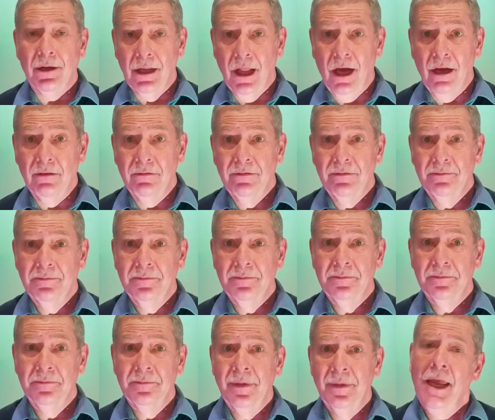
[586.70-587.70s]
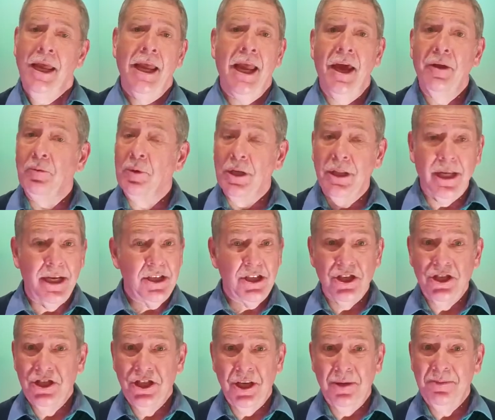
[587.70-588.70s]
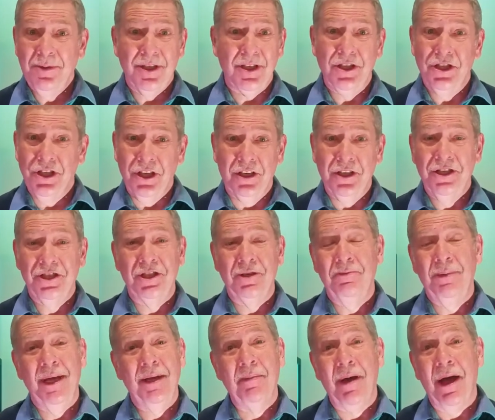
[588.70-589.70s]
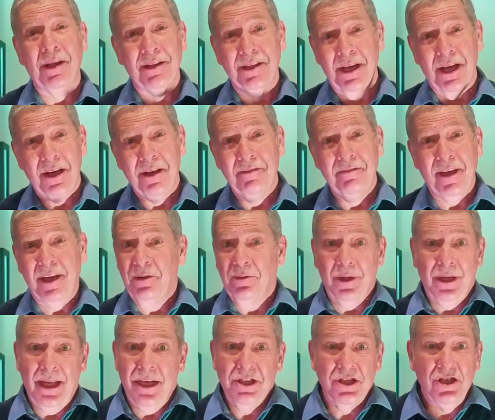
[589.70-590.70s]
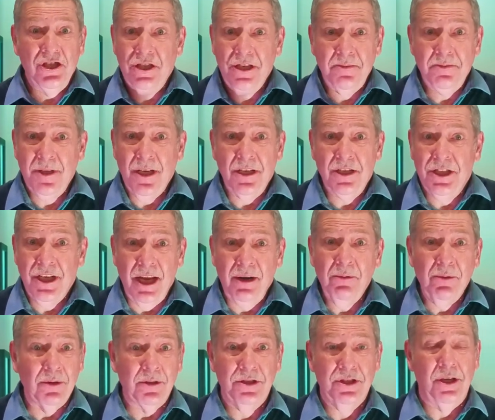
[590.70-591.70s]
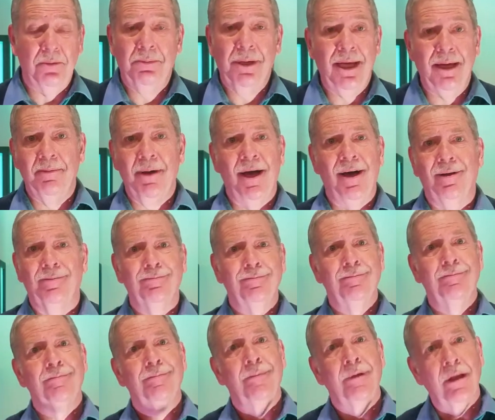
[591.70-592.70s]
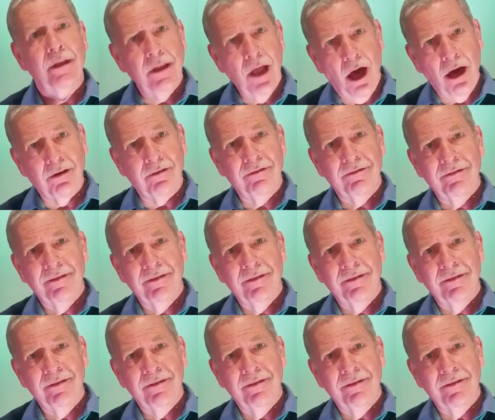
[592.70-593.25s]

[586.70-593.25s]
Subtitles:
love. And relationships in church should be about love, and relationships in general should be about love.